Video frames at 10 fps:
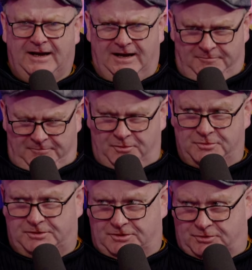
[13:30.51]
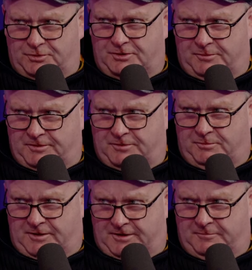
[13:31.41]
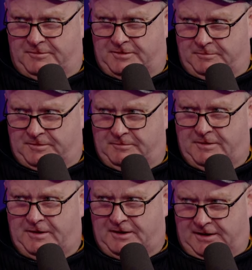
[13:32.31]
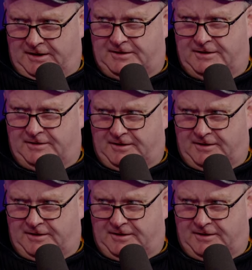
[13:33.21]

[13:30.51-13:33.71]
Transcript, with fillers: I'm not so sure I would want him to be my elected